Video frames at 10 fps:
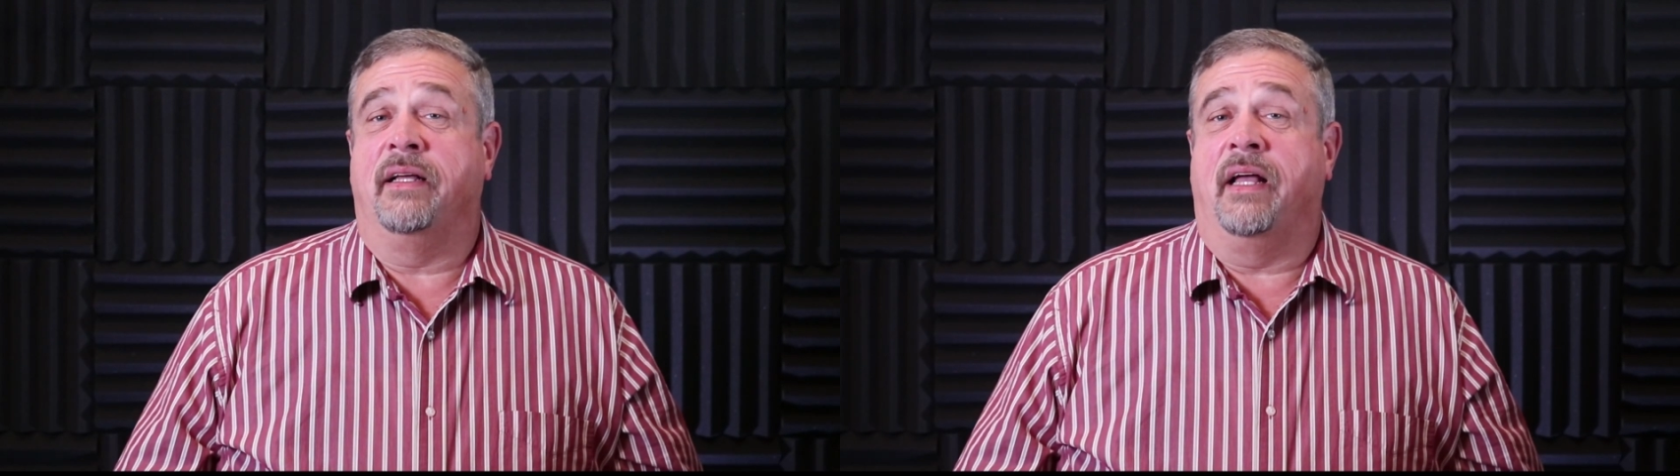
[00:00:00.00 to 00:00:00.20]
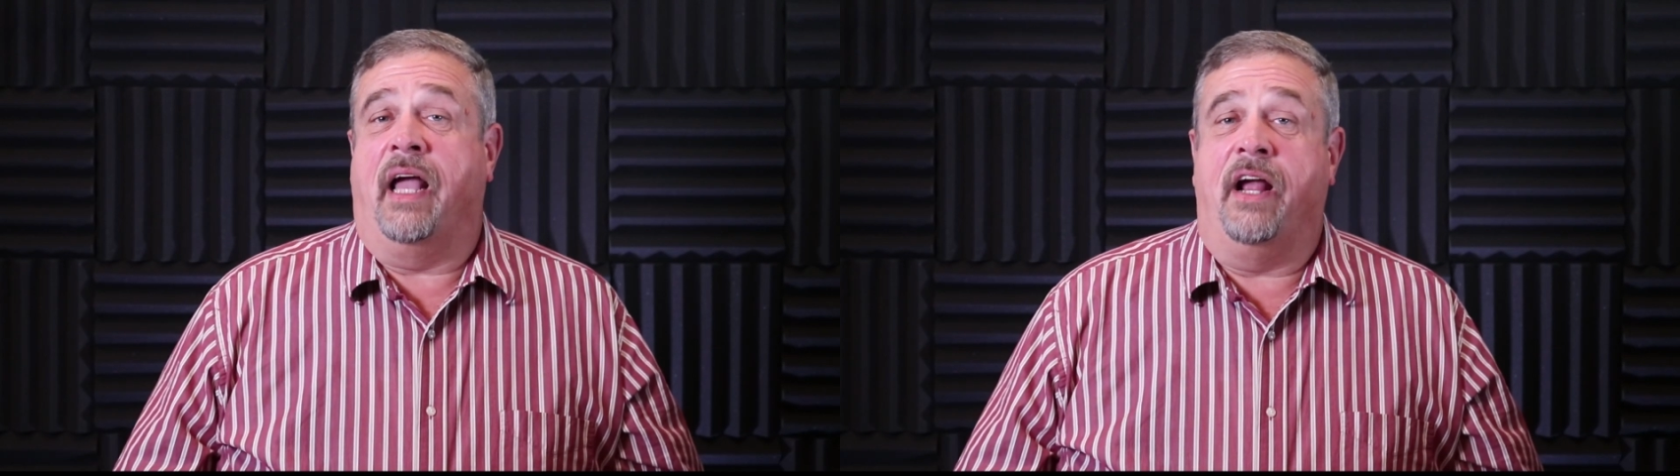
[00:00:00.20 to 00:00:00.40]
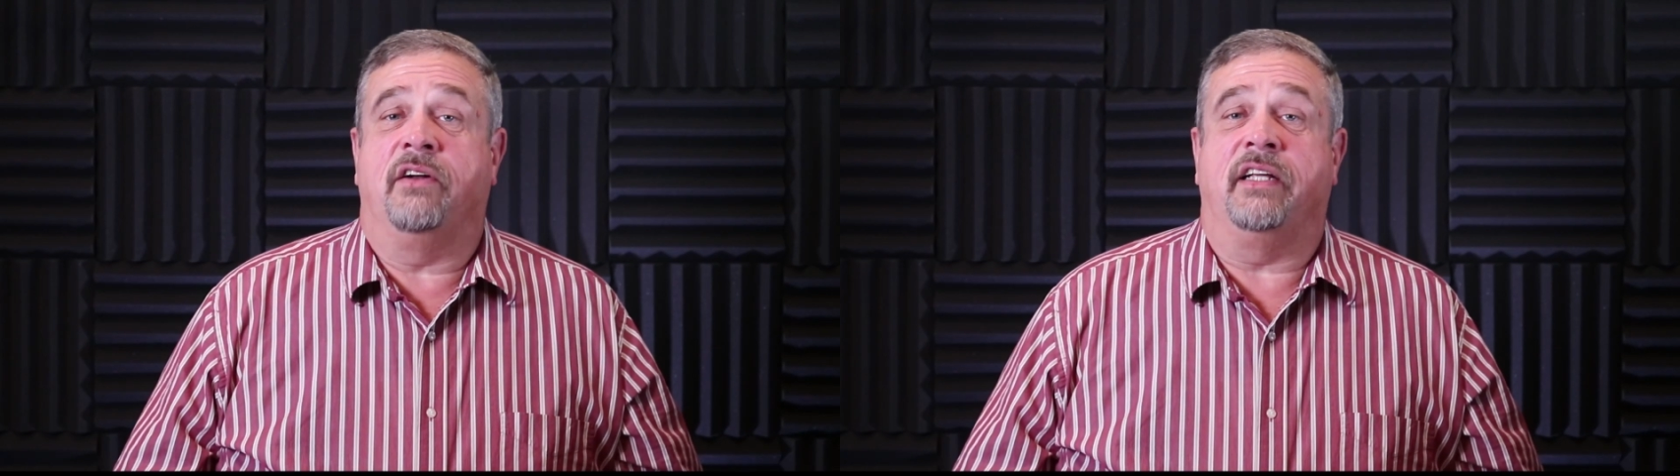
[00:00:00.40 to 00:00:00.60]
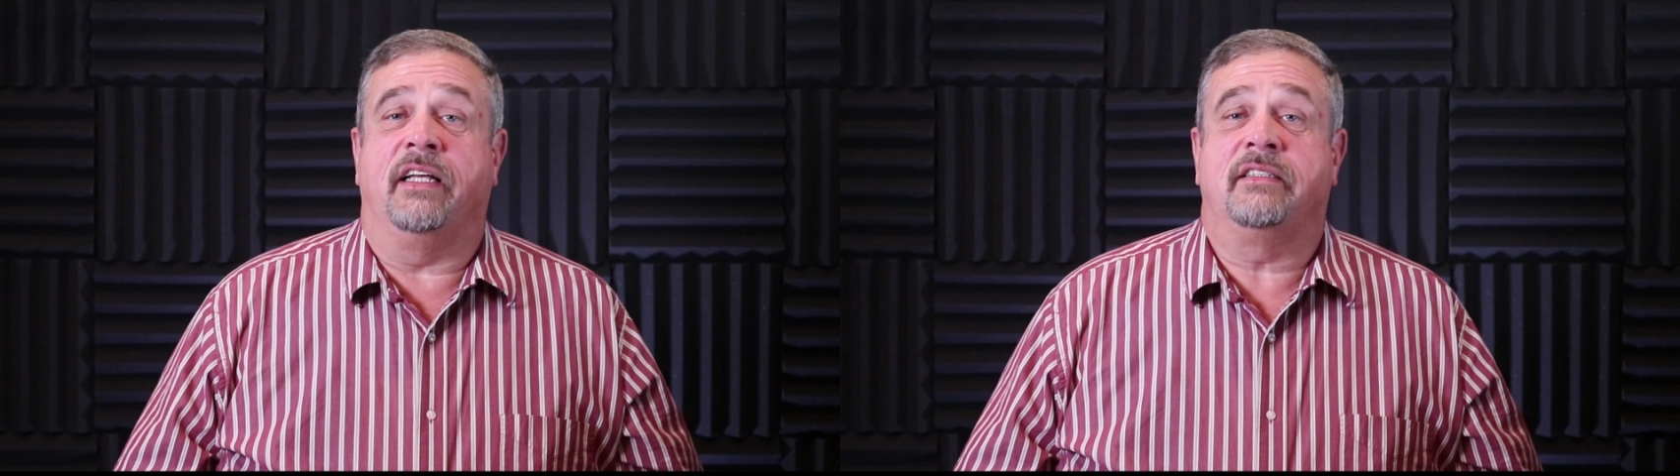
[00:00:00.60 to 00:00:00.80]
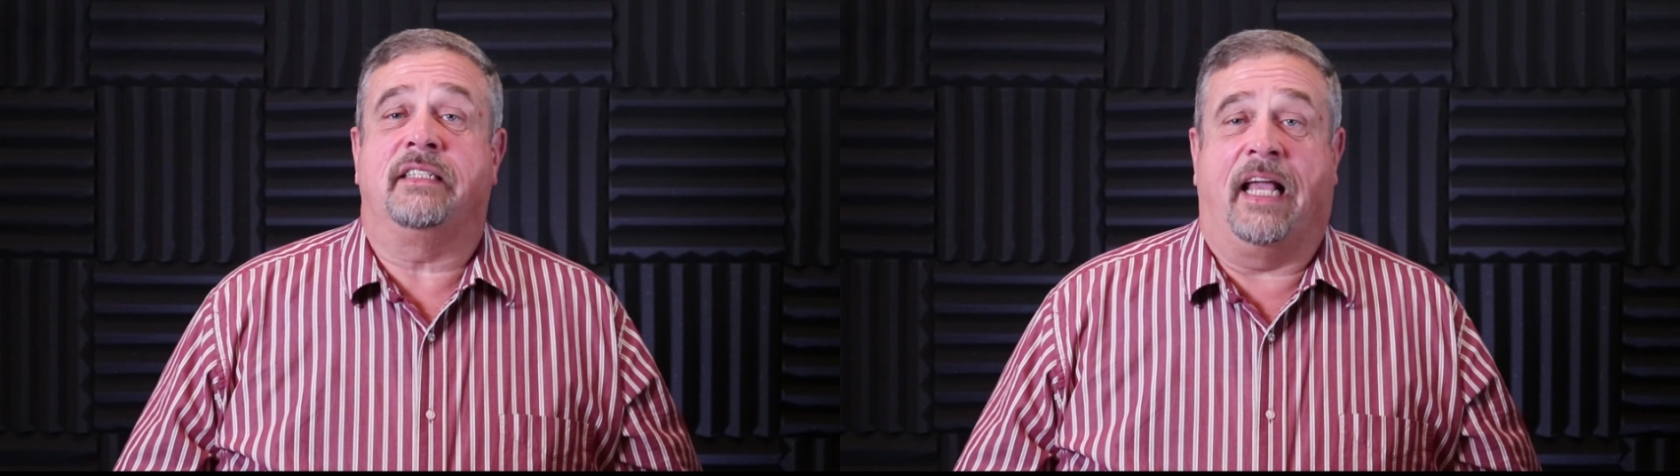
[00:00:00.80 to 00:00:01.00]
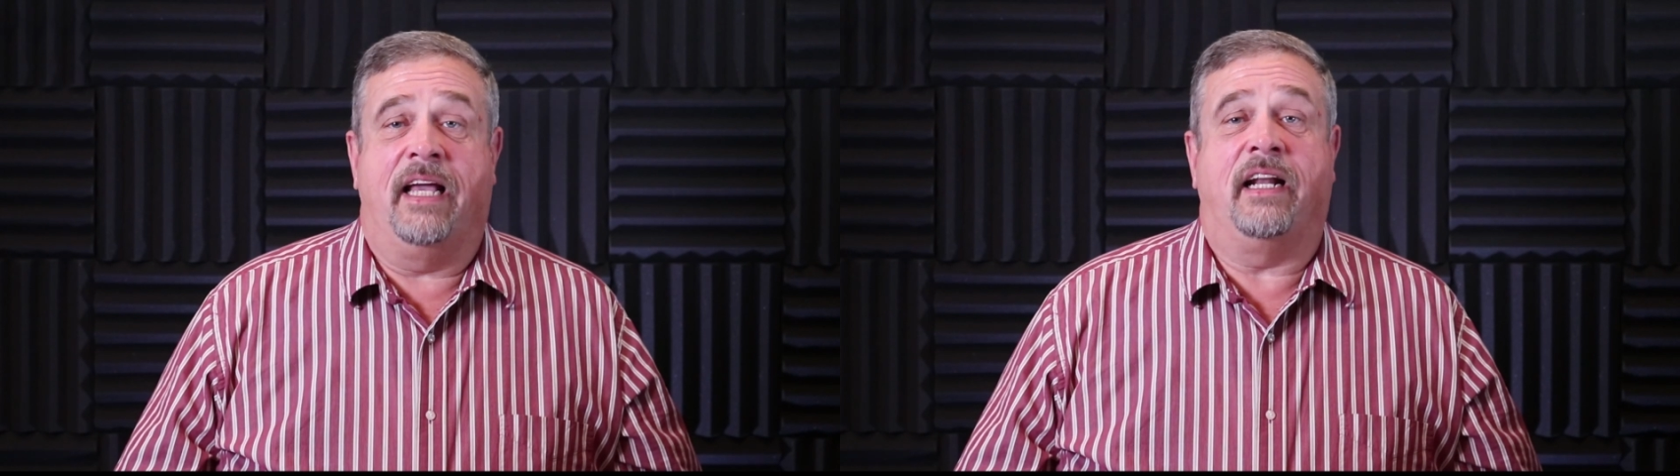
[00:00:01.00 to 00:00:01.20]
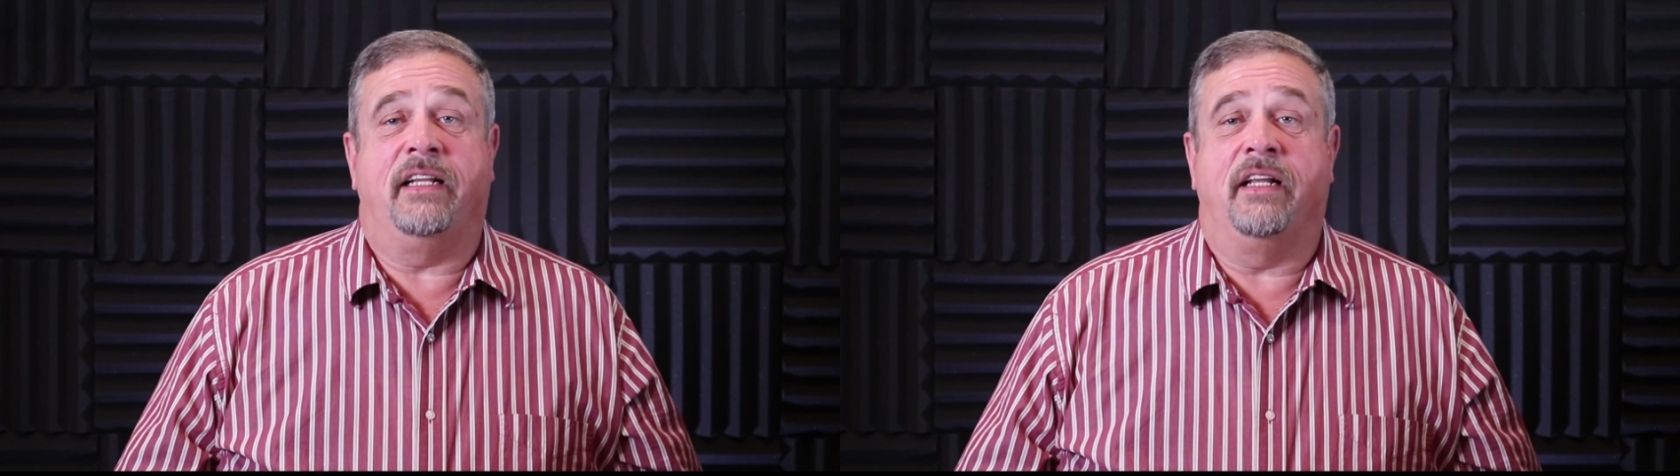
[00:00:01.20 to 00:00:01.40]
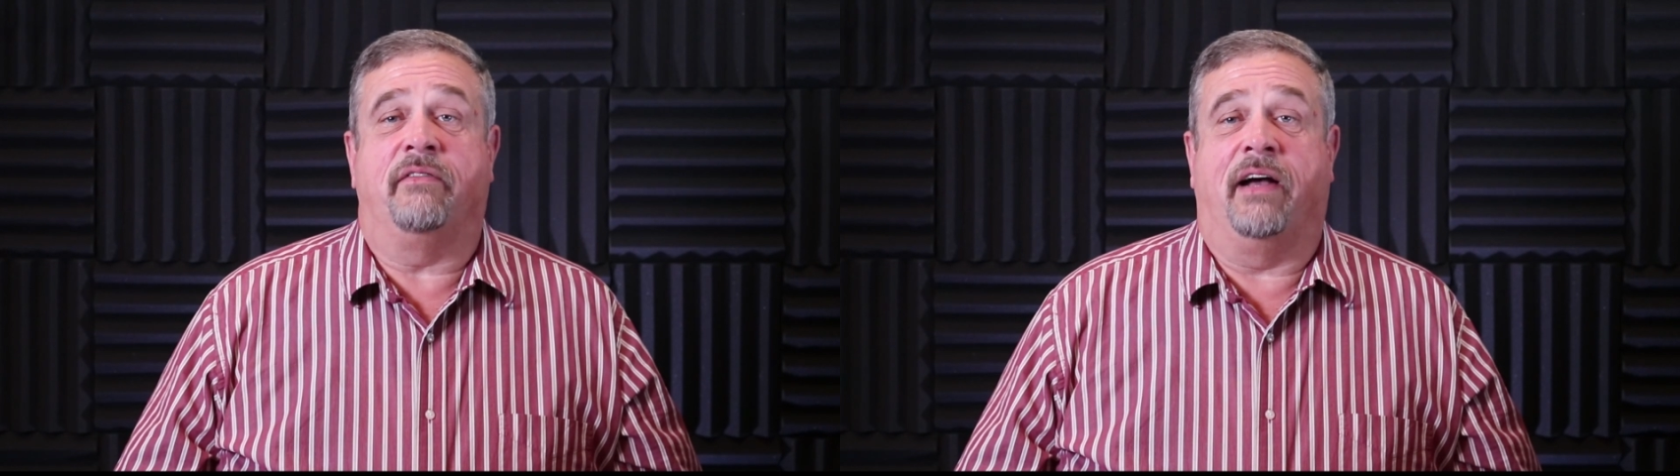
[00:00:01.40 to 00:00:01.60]
Hair tests can
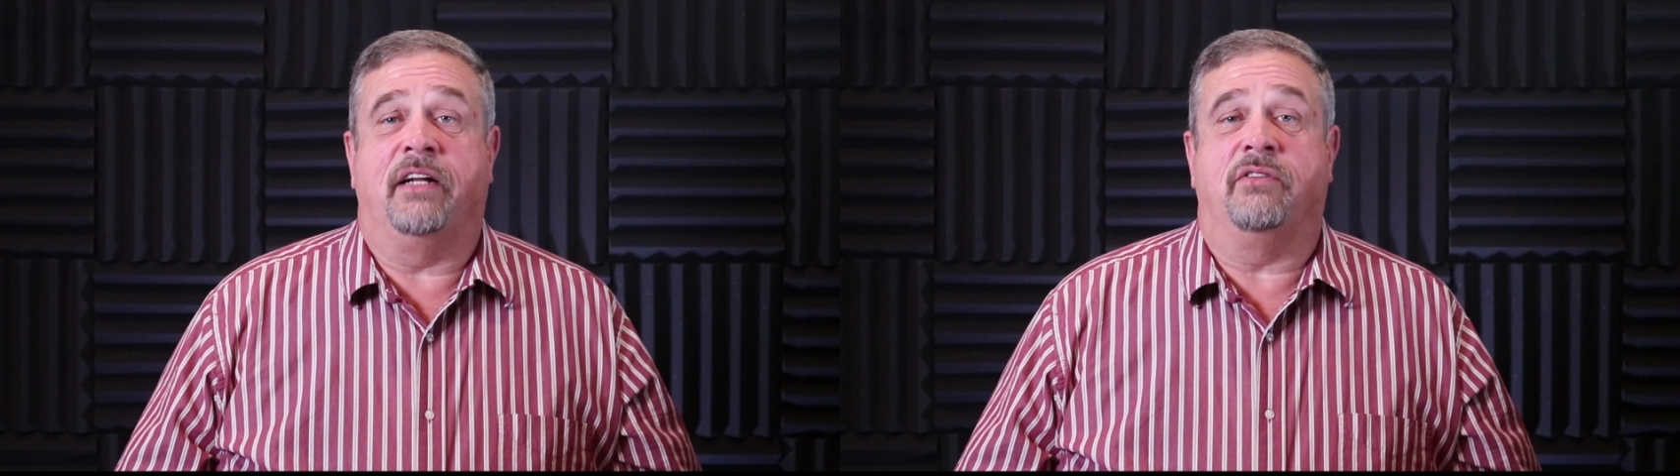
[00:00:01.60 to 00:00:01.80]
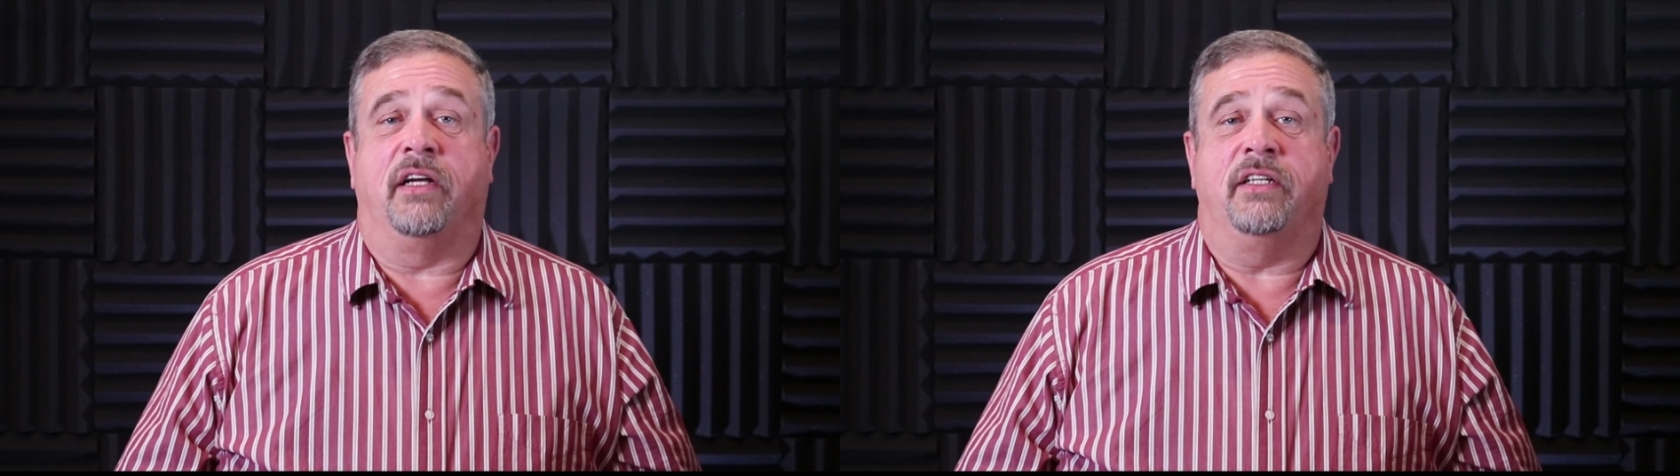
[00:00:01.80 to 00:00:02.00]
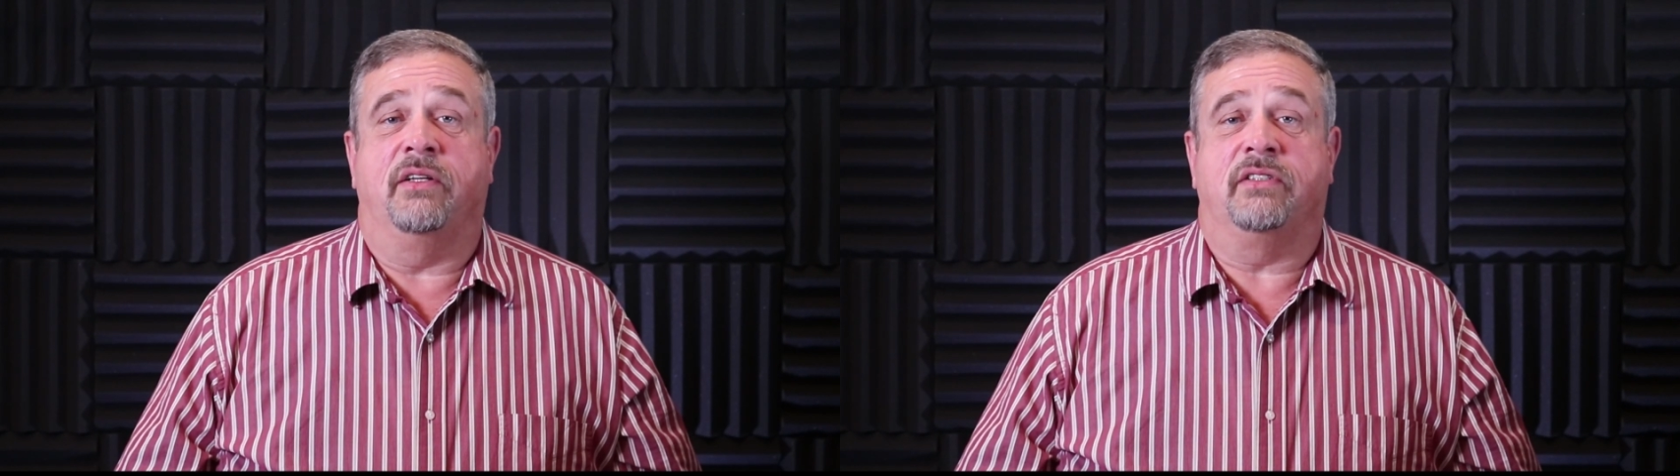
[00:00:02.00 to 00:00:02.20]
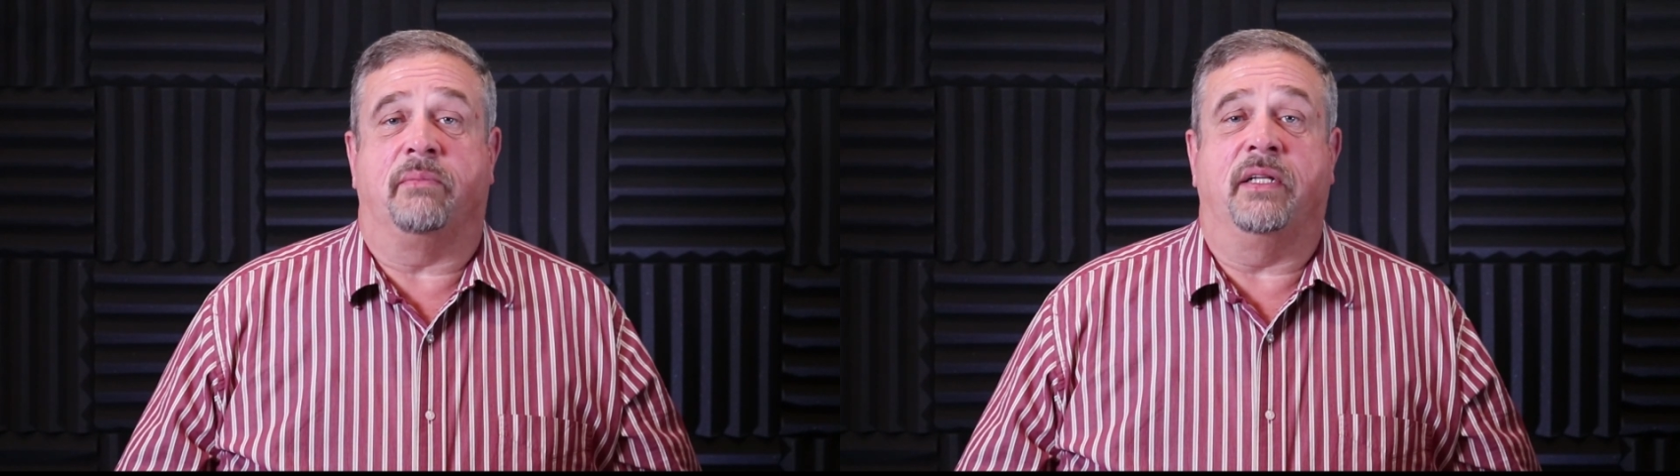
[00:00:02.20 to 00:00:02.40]
identify drug use up